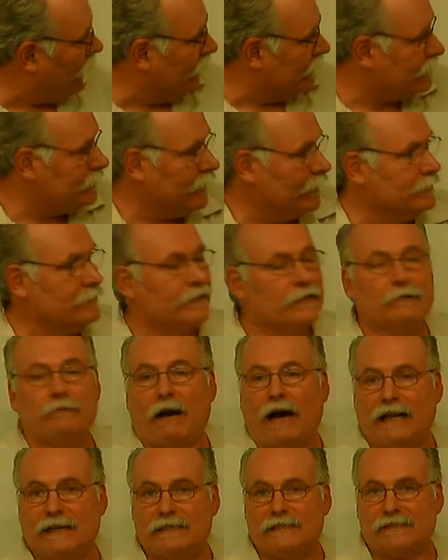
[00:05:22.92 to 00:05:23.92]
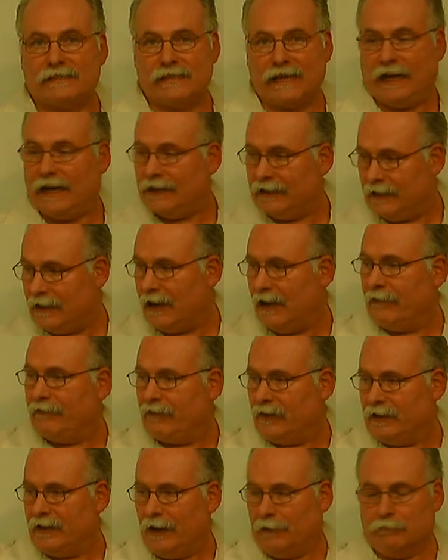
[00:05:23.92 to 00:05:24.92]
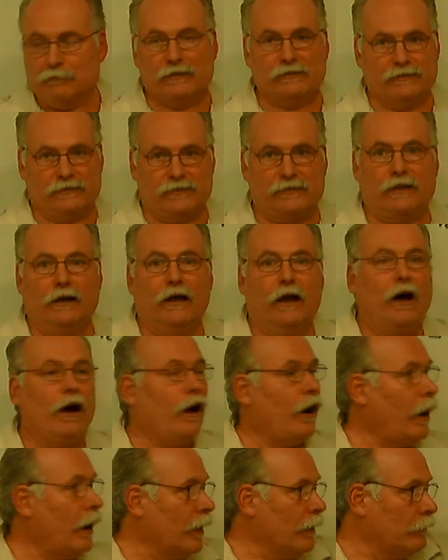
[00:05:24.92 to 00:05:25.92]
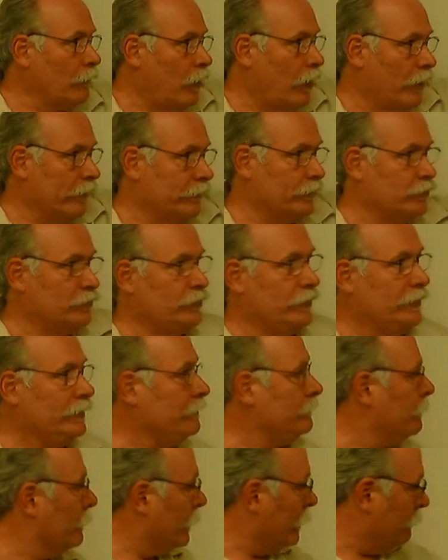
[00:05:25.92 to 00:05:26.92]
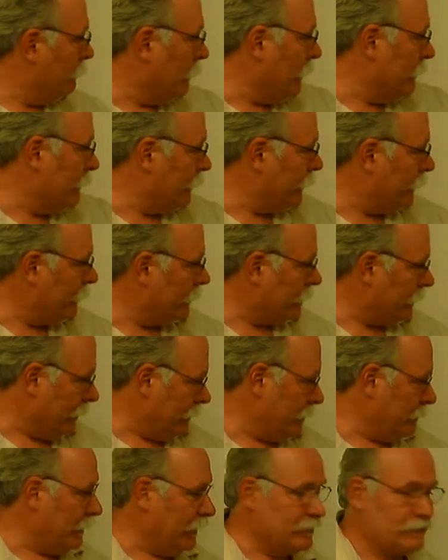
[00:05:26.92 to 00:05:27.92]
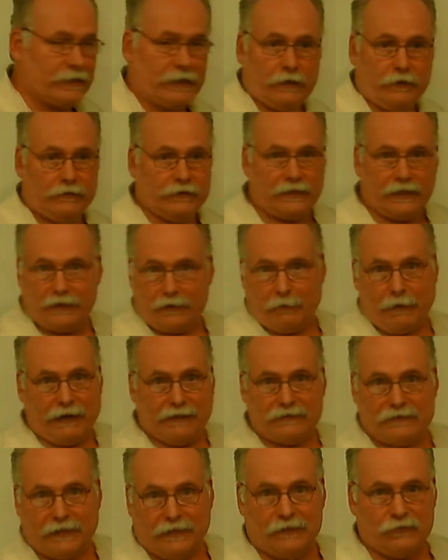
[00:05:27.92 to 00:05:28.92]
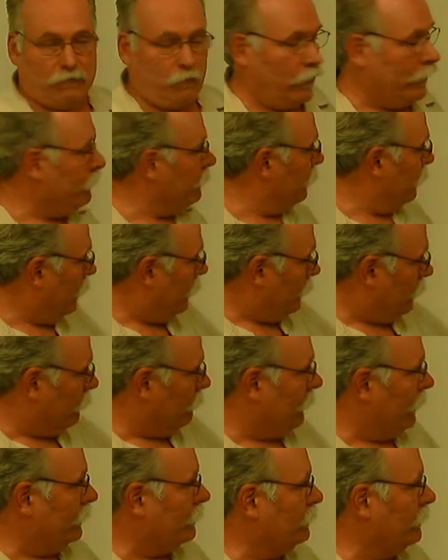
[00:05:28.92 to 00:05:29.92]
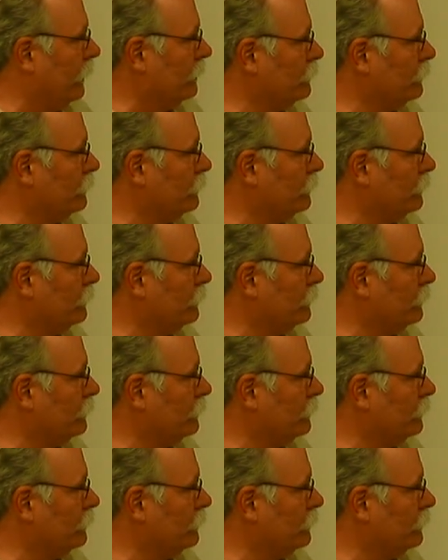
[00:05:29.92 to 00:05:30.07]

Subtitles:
10 to the minus 10 and have the numbers on the sheet, but 10 to the minus 10 over 10 to the minus 10 is 1. The ratio doesn't